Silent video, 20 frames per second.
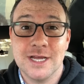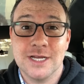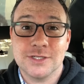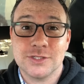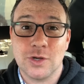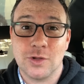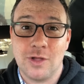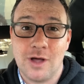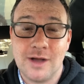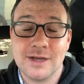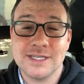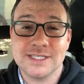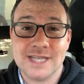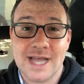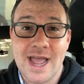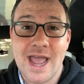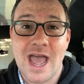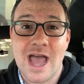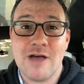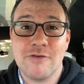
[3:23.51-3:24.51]
so long as
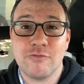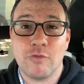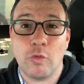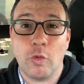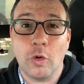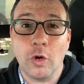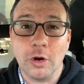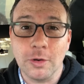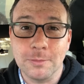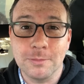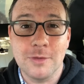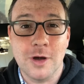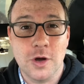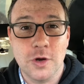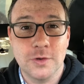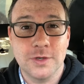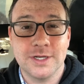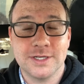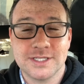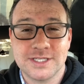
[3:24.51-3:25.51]
I have Warp
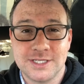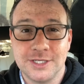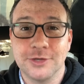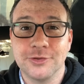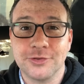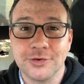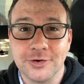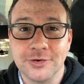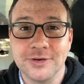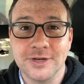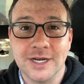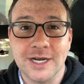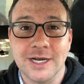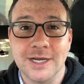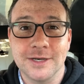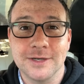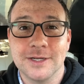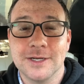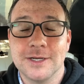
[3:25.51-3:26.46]
Mode still turned on.